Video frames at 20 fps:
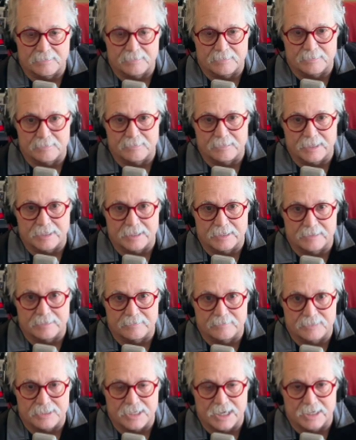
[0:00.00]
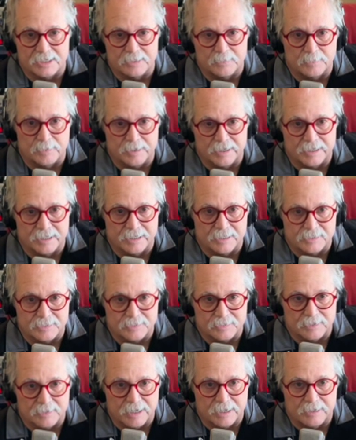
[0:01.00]
through the end of January, and
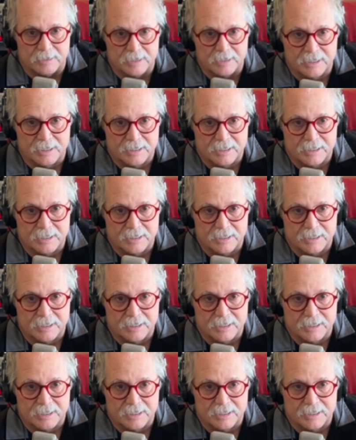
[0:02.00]
so I